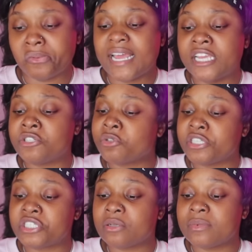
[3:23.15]
And I
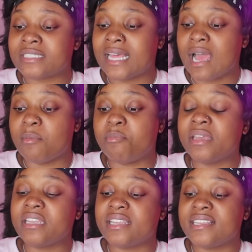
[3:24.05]
enjoyed it so much that I
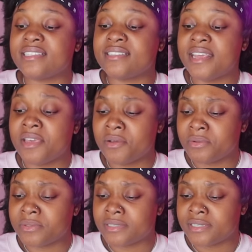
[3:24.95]
bit his
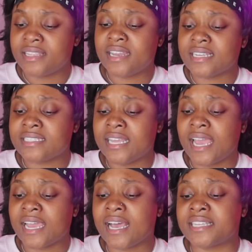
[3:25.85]
nails. And the next
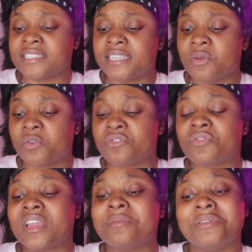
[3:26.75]
day I got sick with
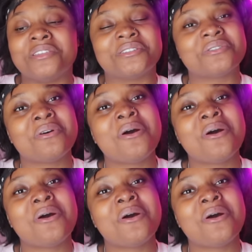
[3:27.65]
rabies.